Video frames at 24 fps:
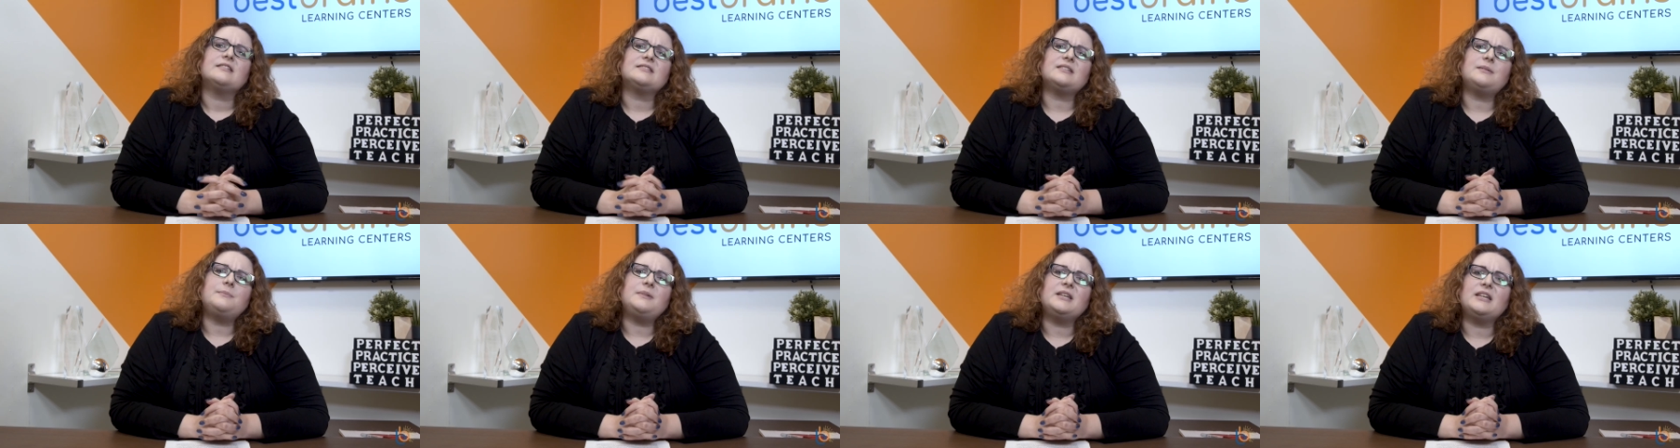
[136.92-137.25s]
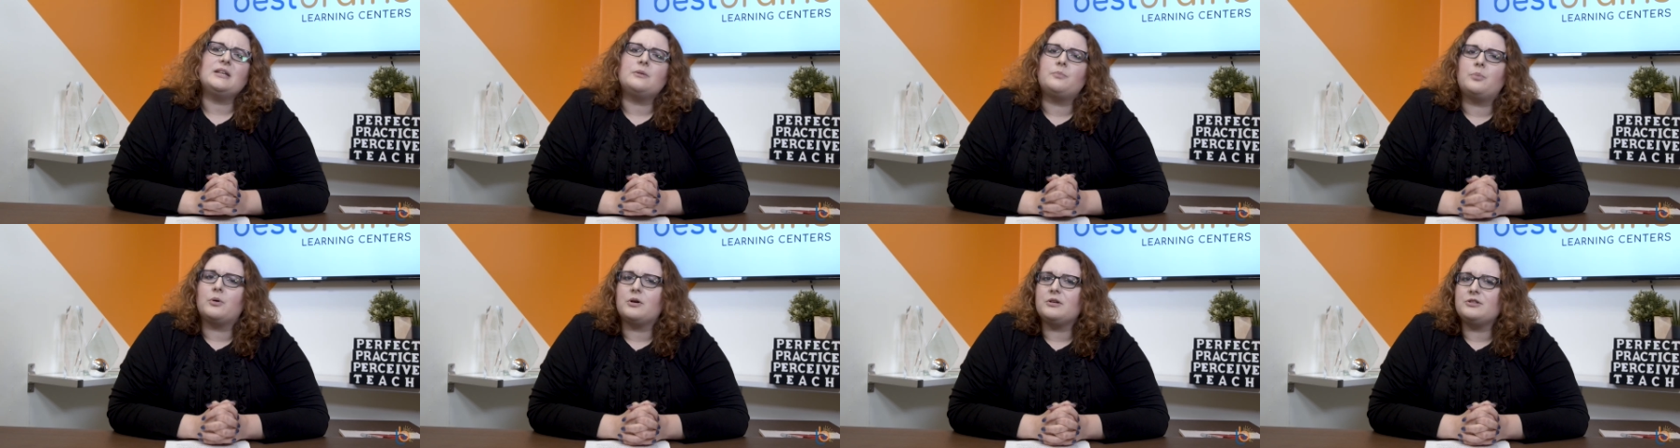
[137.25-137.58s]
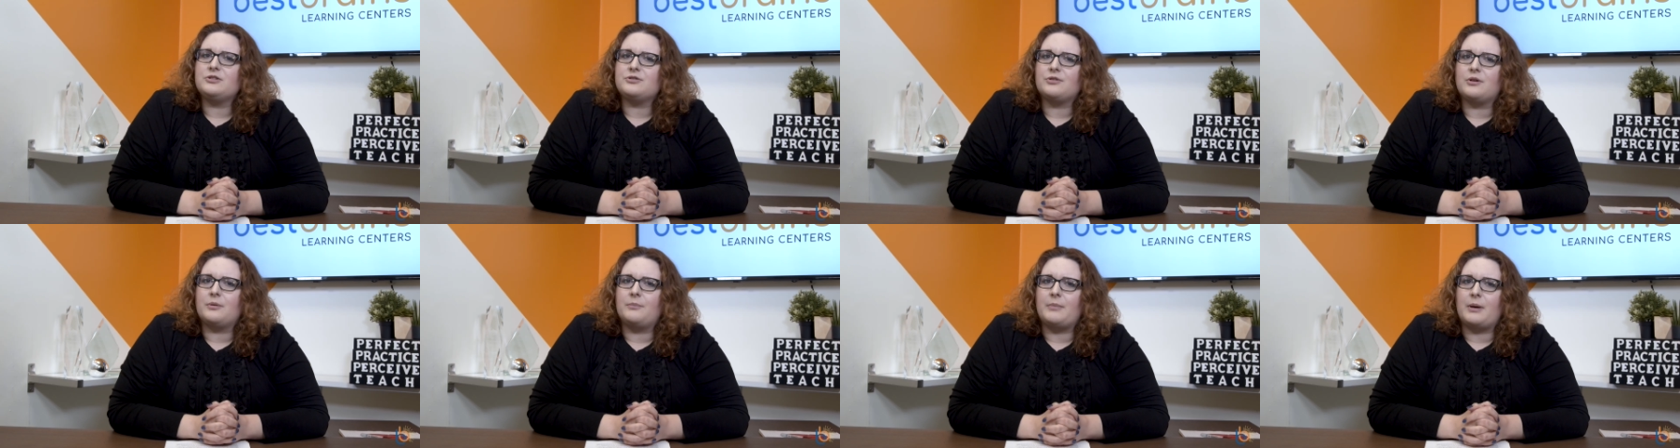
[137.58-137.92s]
Something
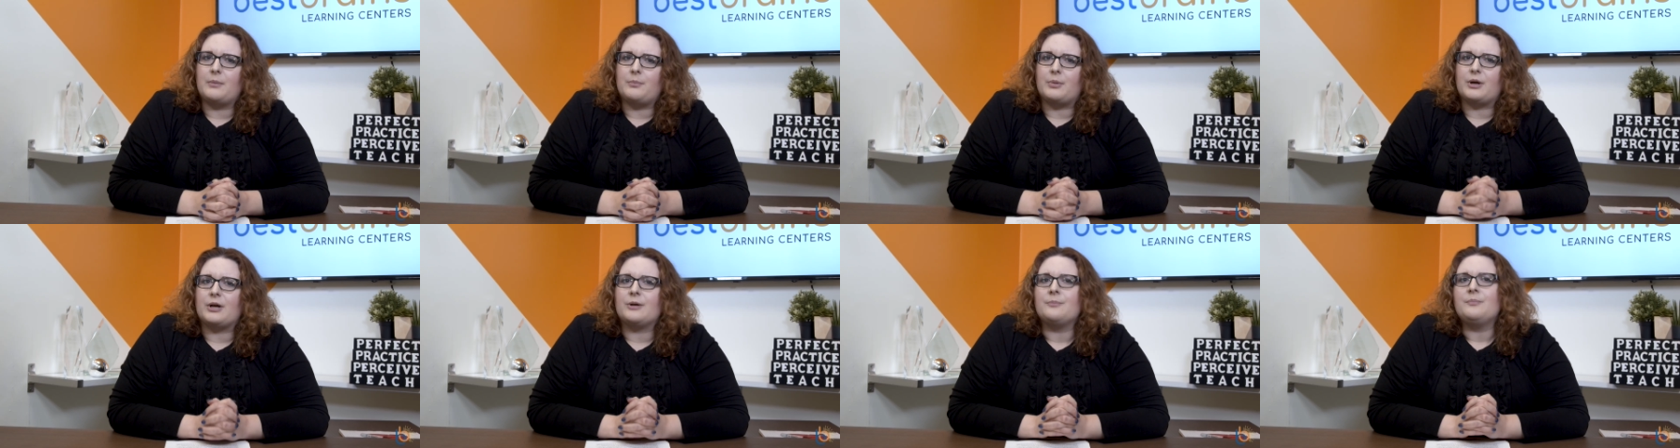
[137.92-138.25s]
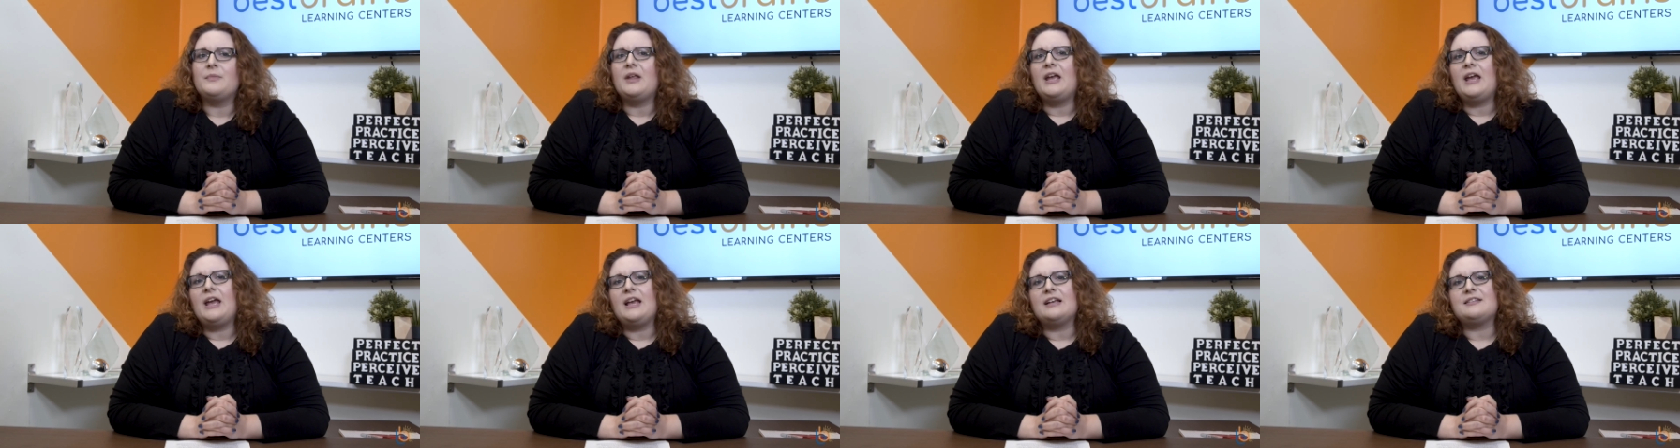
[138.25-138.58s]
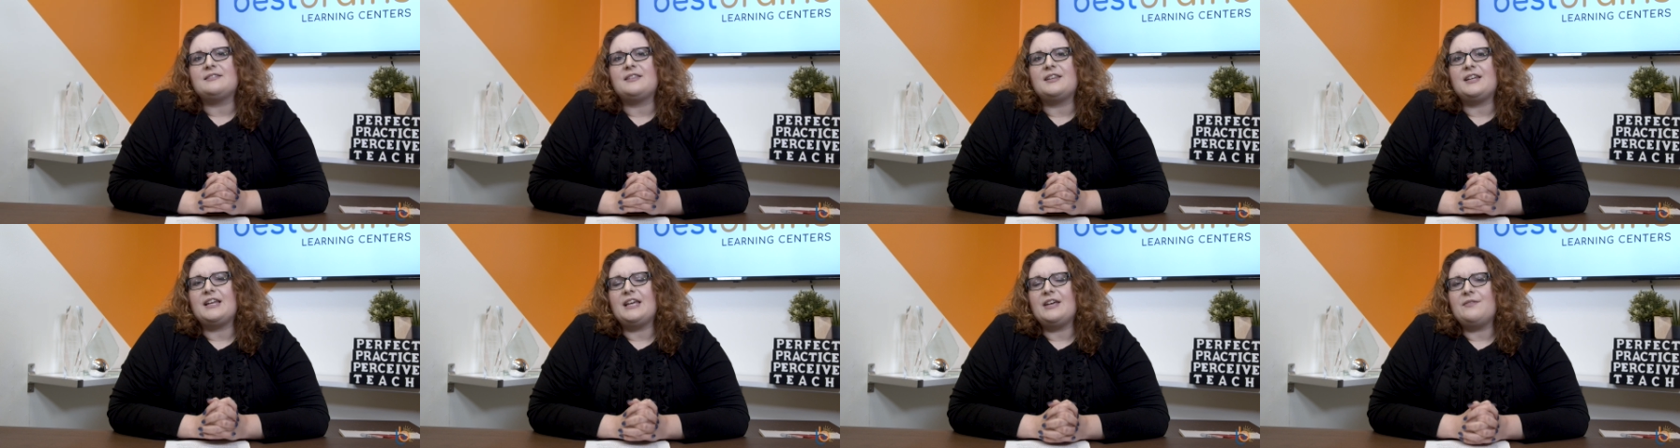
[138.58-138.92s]
important to remember is
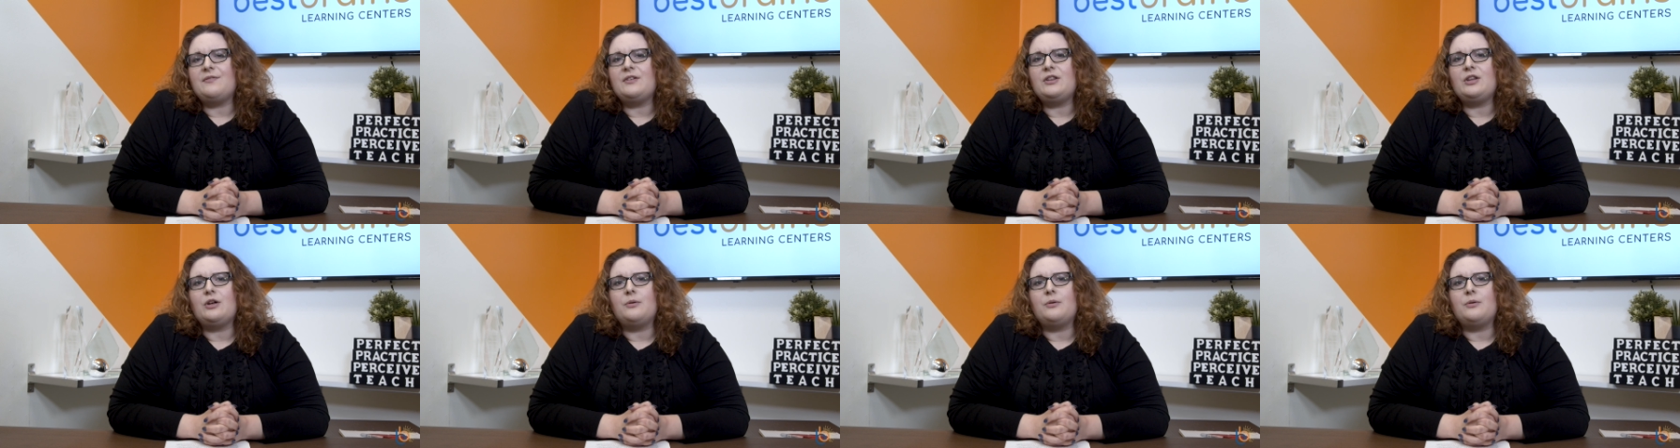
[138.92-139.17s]
that even